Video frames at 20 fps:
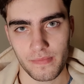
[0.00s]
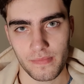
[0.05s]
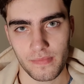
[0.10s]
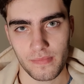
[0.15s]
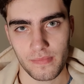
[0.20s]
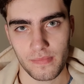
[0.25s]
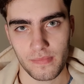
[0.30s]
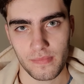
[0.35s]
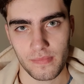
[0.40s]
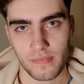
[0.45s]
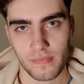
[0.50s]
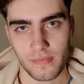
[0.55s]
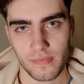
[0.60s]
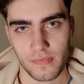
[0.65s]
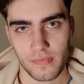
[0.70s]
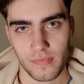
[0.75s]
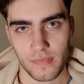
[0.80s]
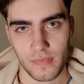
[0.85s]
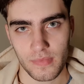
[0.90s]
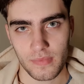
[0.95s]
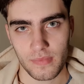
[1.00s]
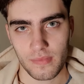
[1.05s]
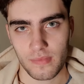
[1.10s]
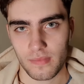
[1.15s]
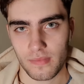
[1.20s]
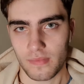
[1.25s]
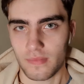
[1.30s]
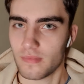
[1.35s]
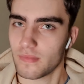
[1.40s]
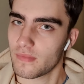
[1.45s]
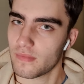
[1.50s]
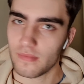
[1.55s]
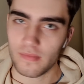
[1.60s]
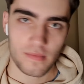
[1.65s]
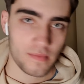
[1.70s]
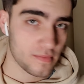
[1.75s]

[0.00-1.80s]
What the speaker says: Nobody speaks.